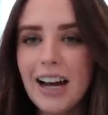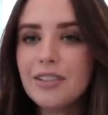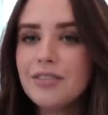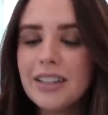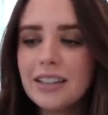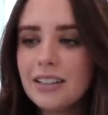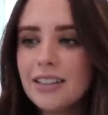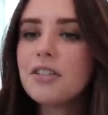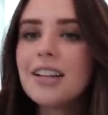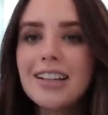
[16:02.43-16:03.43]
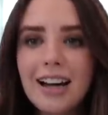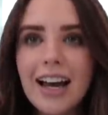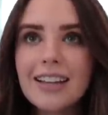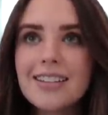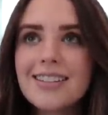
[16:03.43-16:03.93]
I feel really
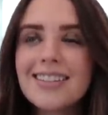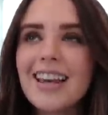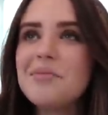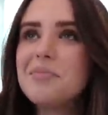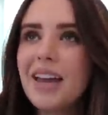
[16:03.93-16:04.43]
nice and